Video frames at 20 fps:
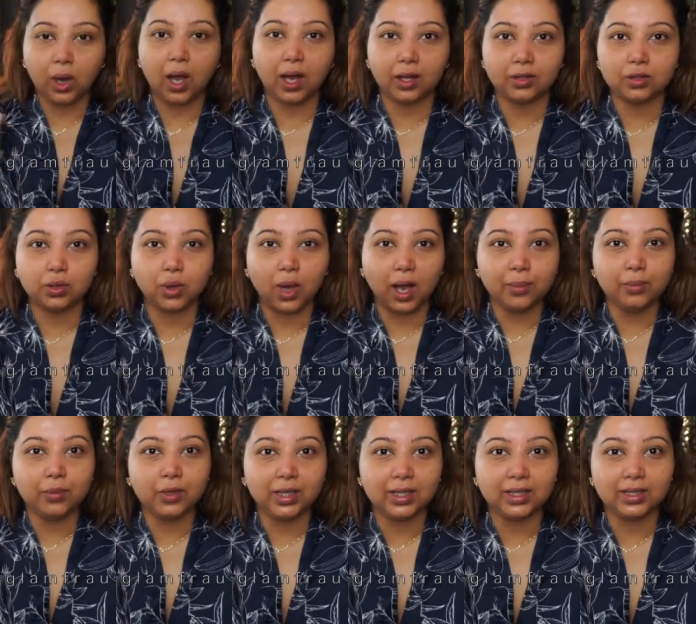So I'm
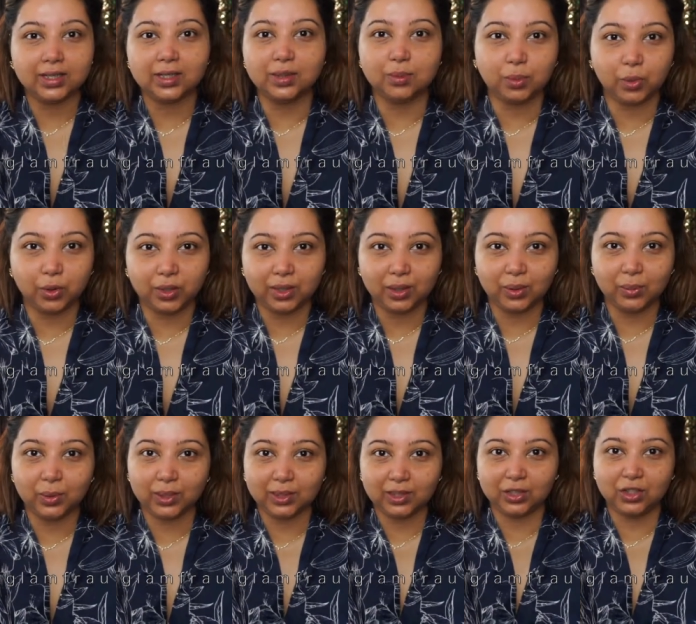really disappointed
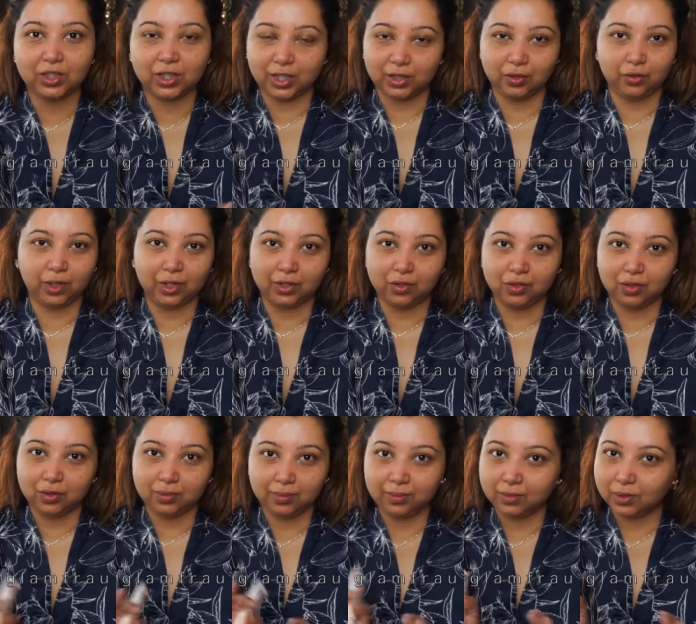with the shade
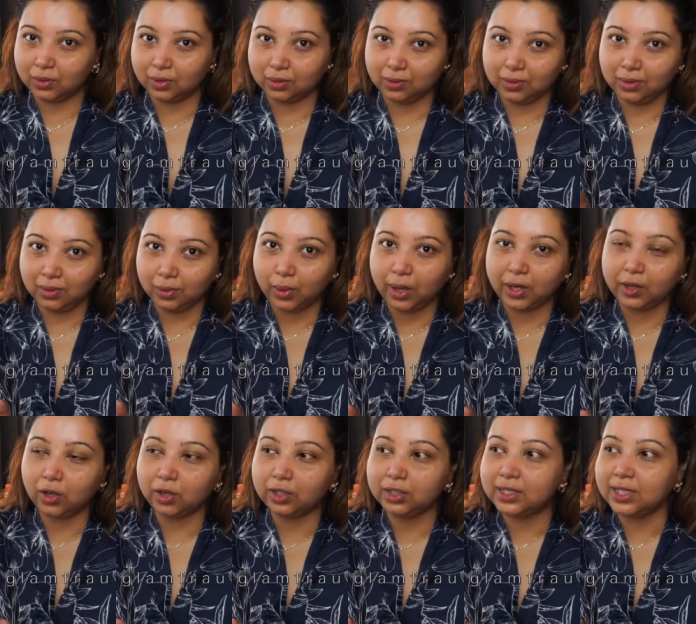range, quite
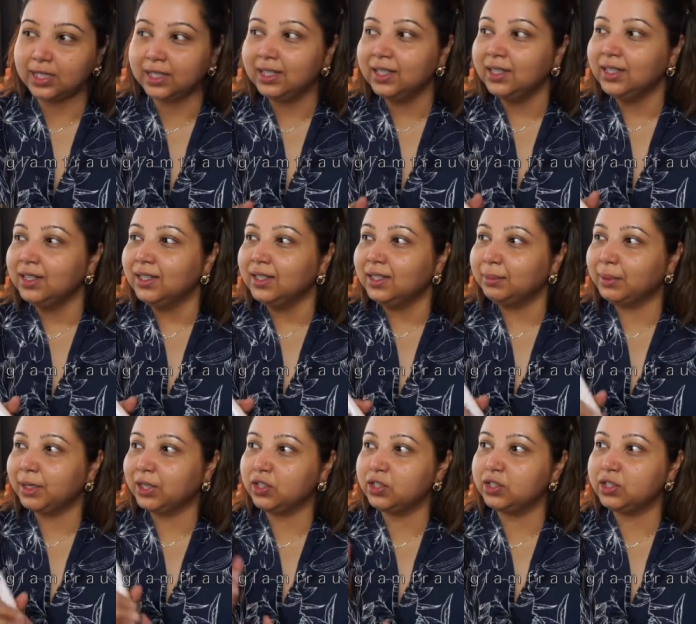honestly,
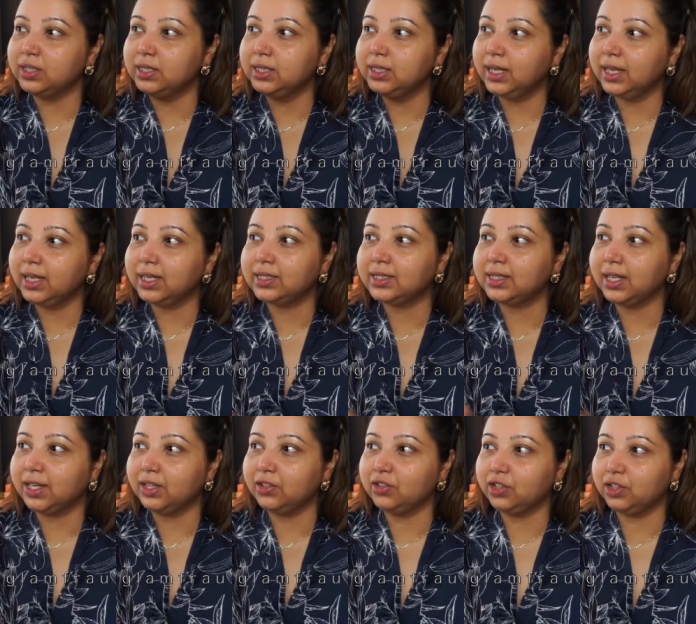because NYX
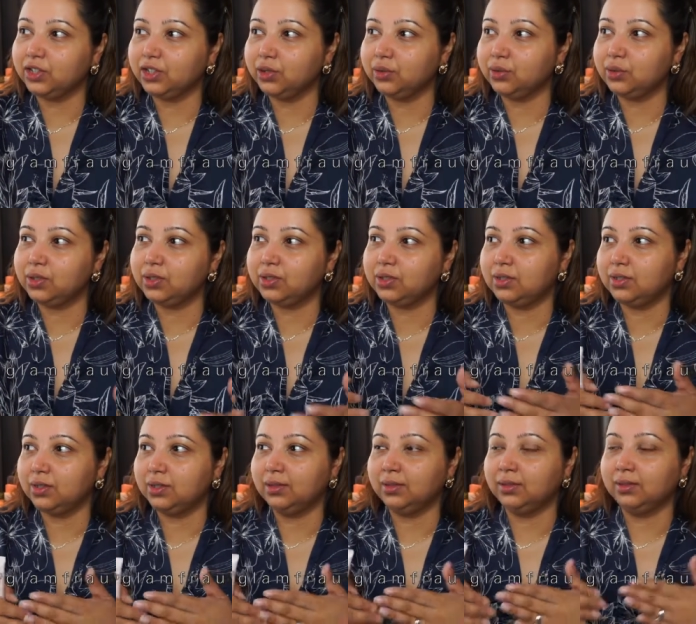introduced
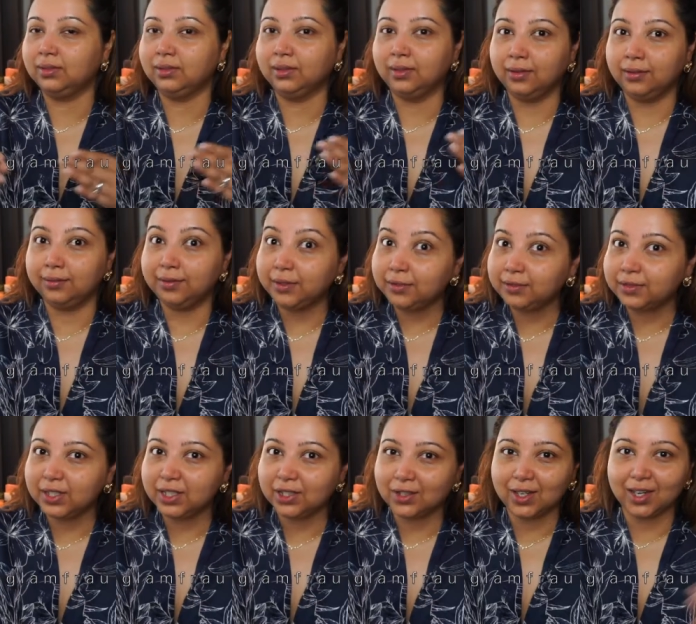
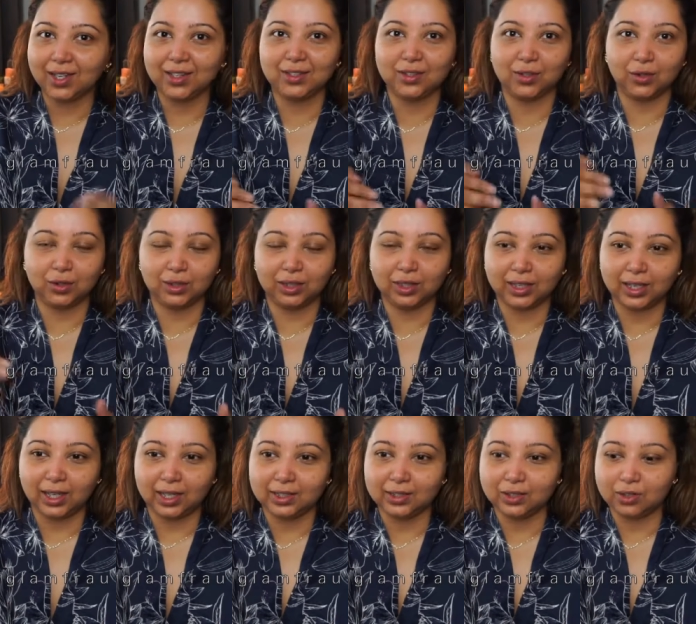50 shades on the
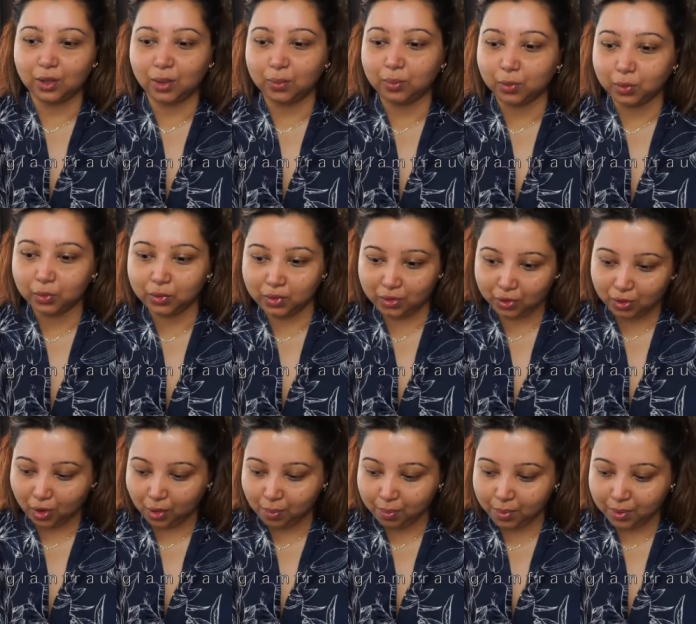Can't Stop Won't
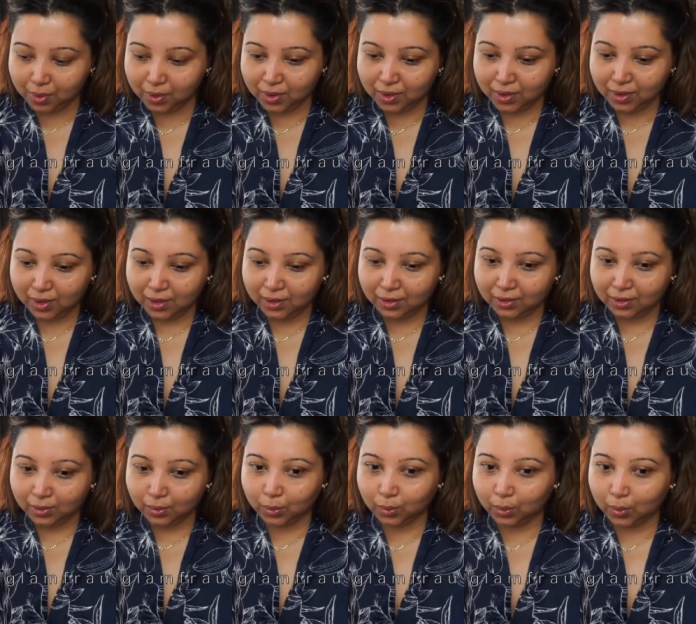Stop.
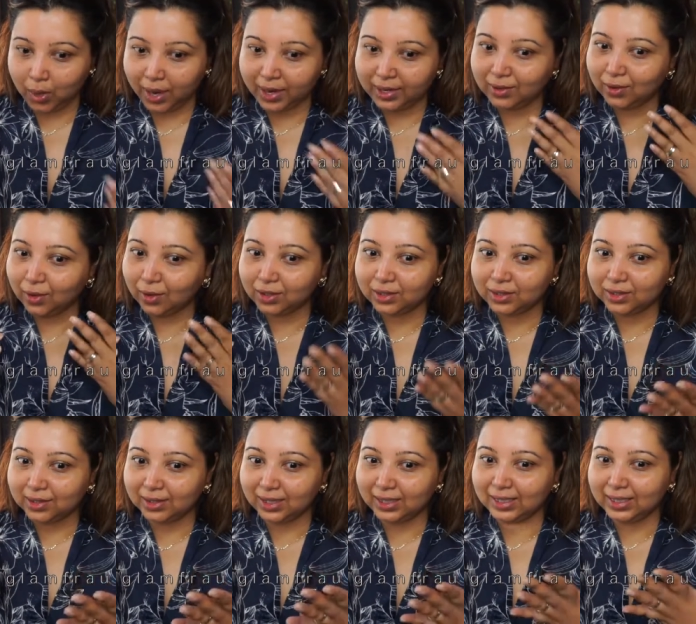Why not
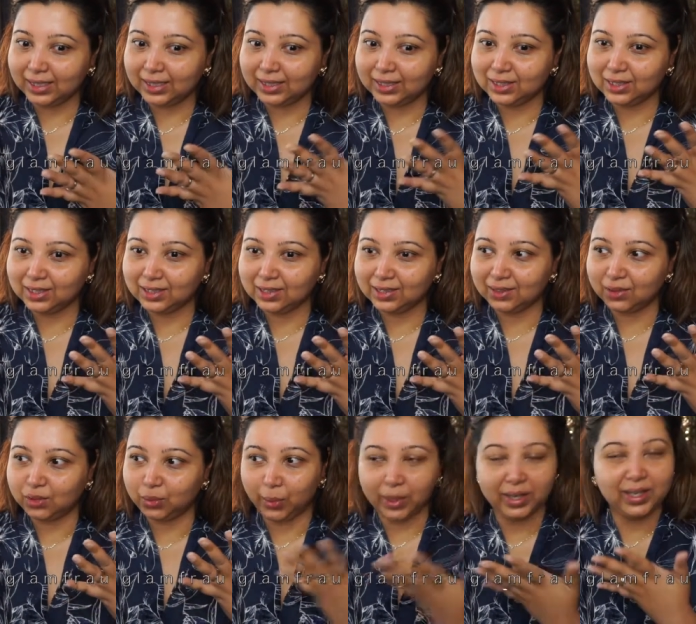at least
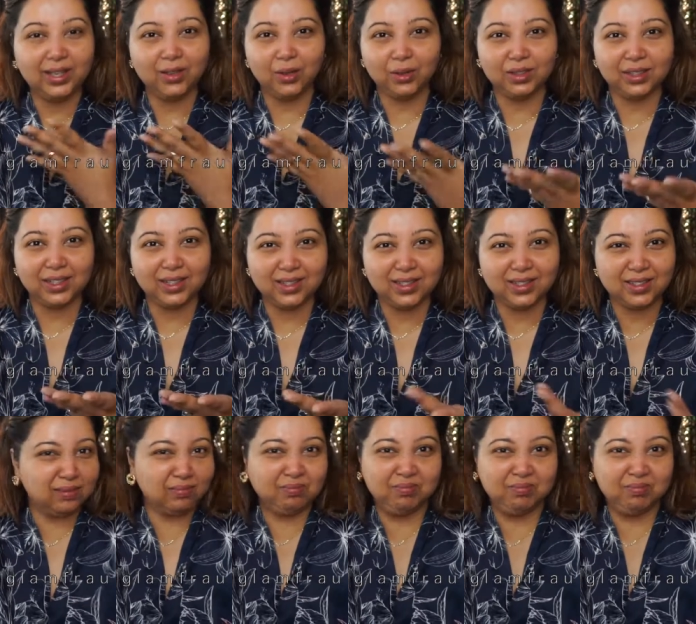20 on this?